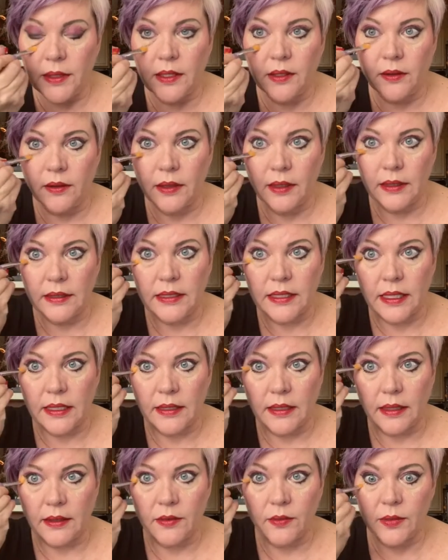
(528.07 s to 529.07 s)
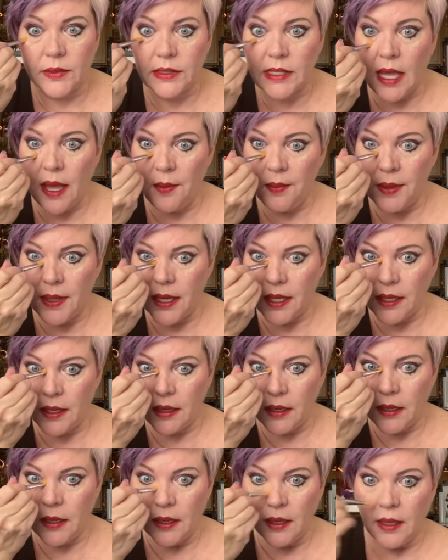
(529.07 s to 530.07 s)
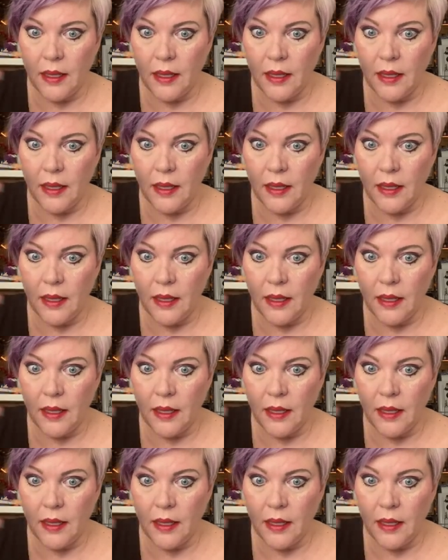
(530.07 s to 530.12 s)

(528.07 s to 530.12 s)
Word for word: the door and said nothing was happening.